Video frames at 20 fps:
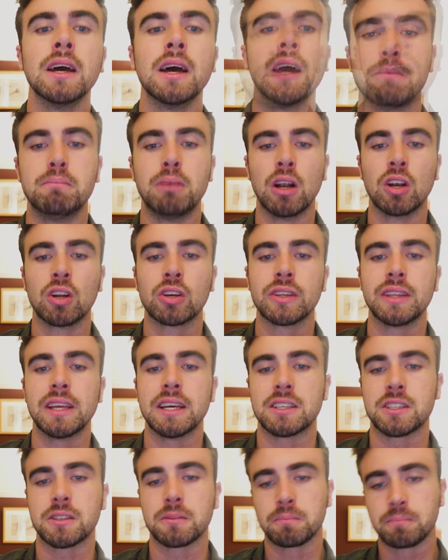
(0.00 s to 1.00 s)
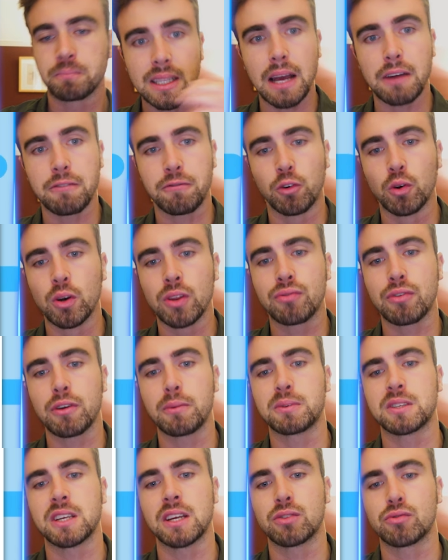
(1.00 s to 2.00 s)
But look at this, that
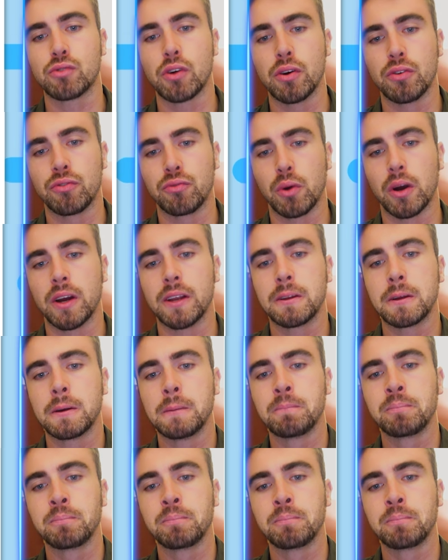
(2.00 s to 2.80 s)
43% growth, right?